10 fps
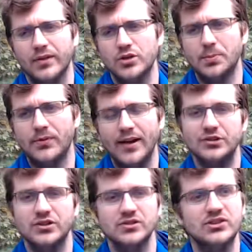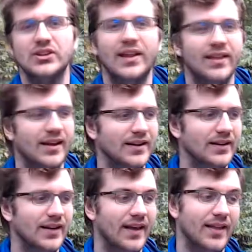two professionals and then
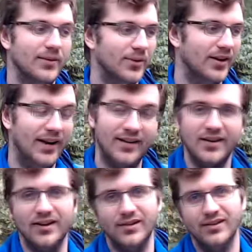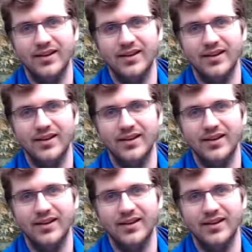and then what? I don't know.